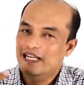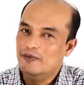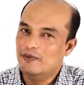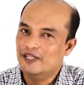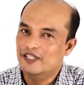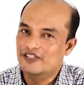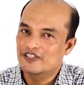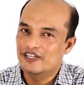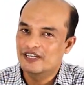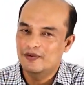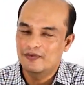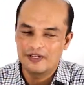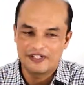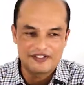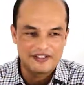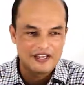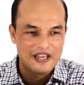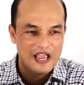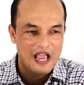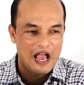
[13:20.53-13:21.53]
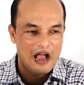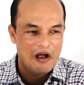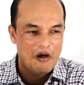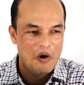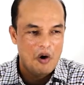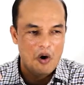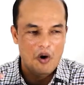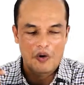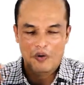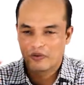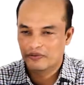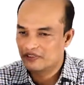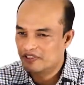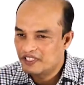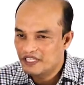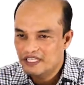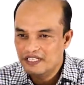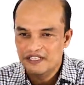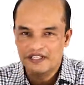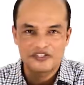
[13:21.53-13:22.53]
with sin. We think, oh,
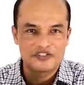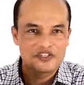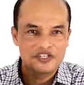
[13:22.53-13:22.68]
sin.